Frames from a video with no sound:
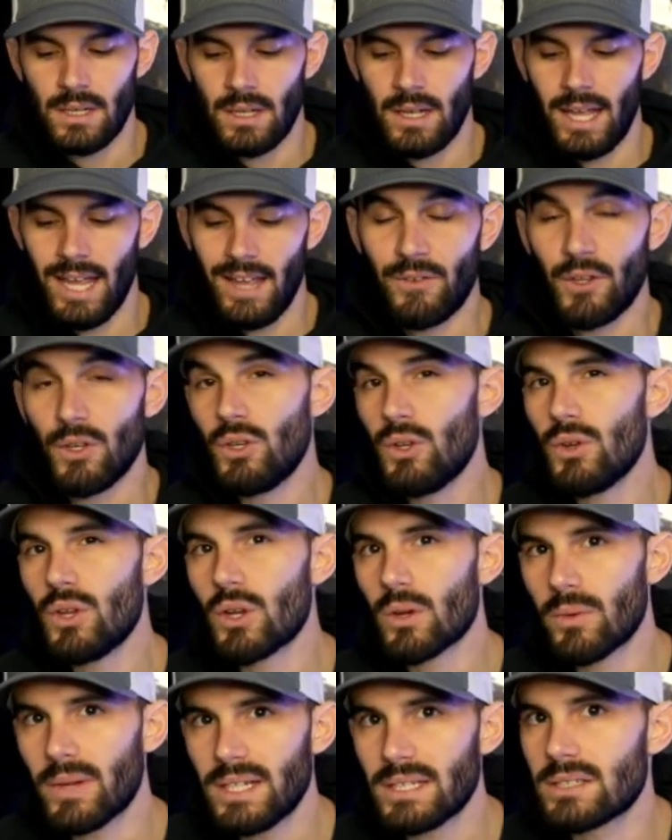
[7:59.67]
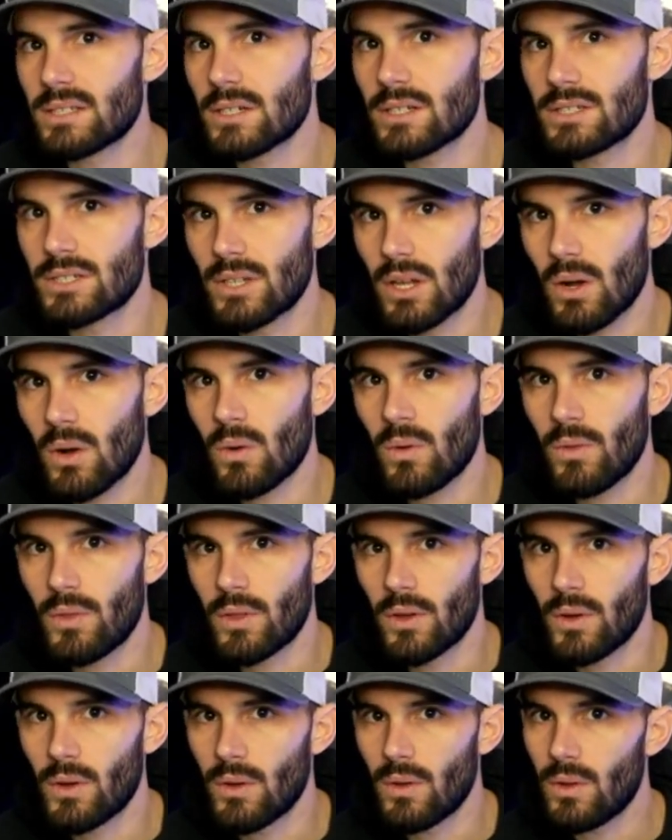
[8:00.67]
If your research though,
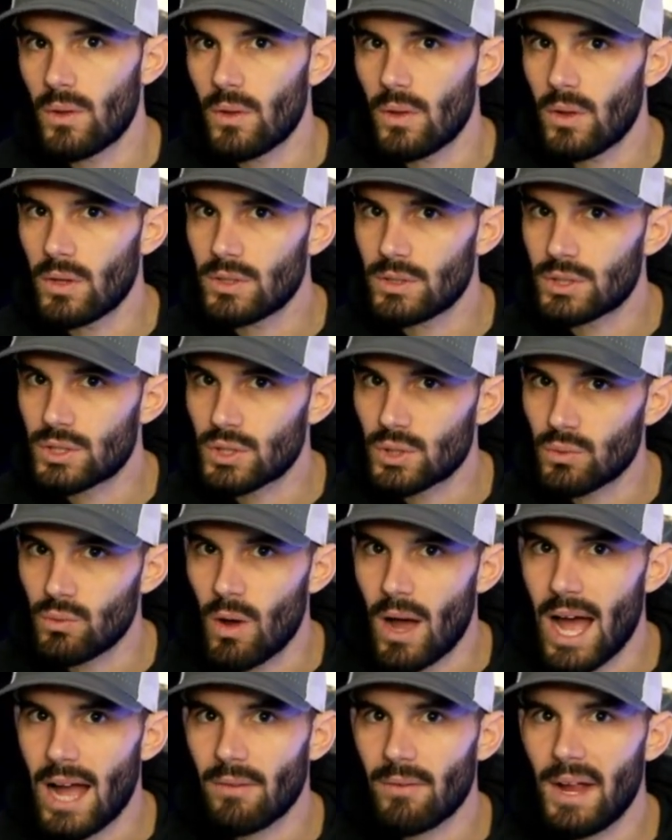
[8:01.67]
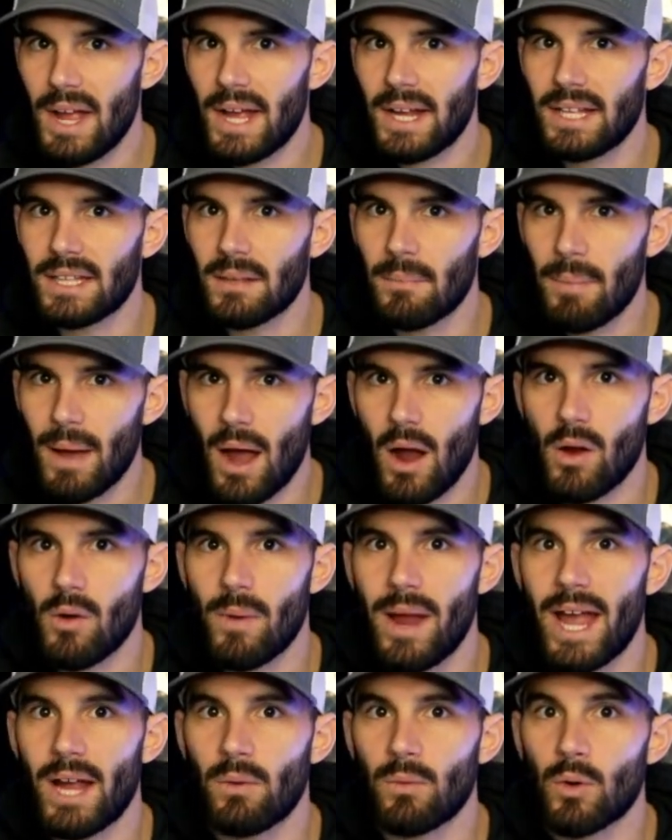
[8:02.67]
the squat rack and the power
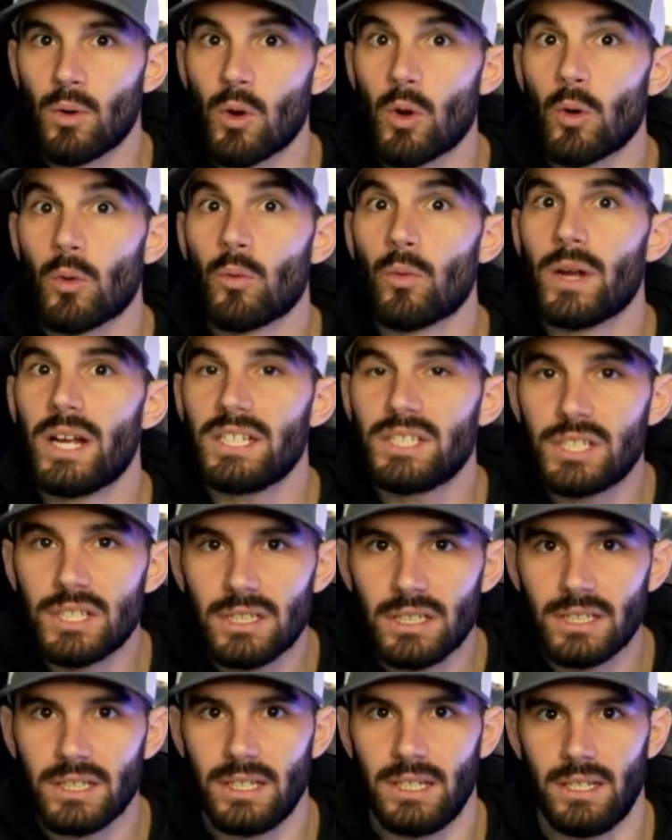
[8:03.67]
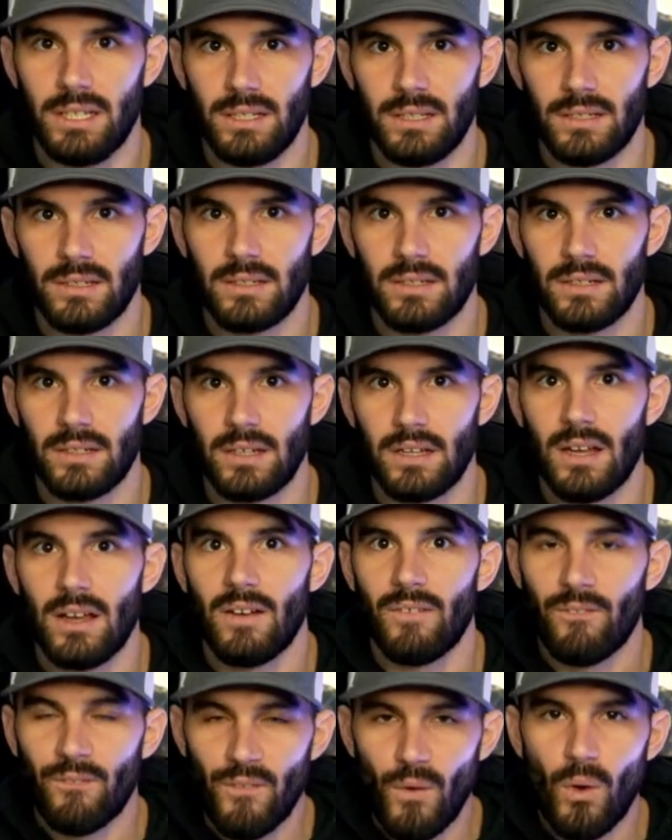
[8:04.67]
rack were originally
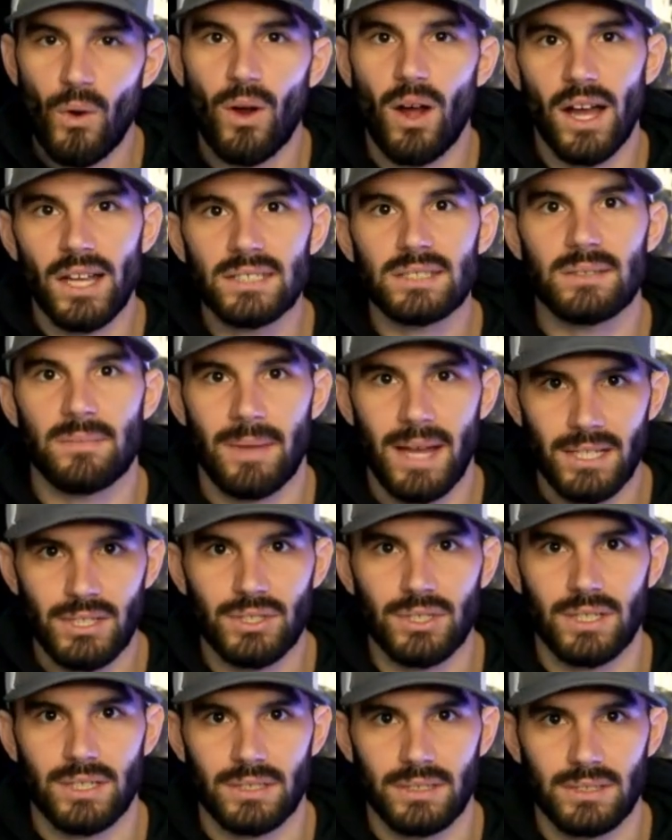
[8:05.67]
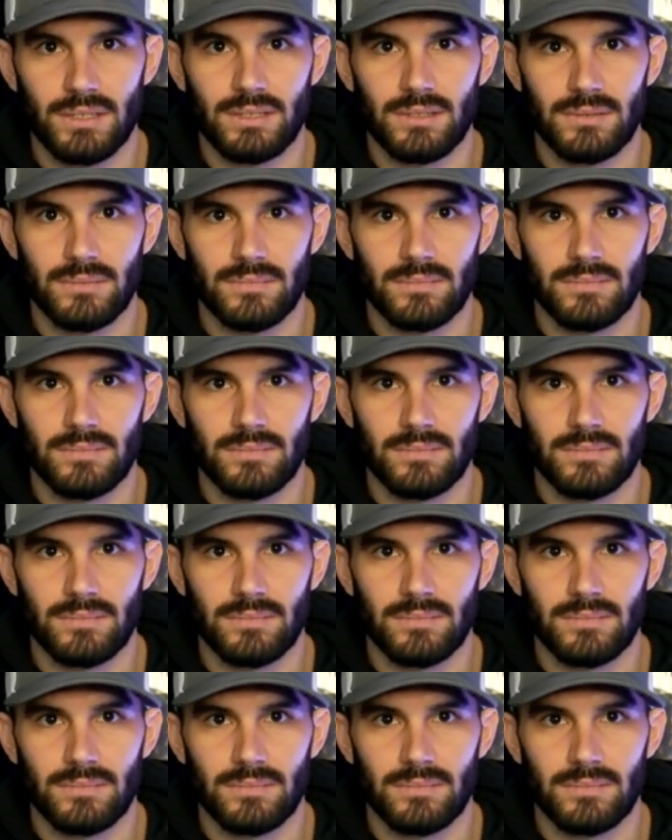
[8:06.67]
for isometrics.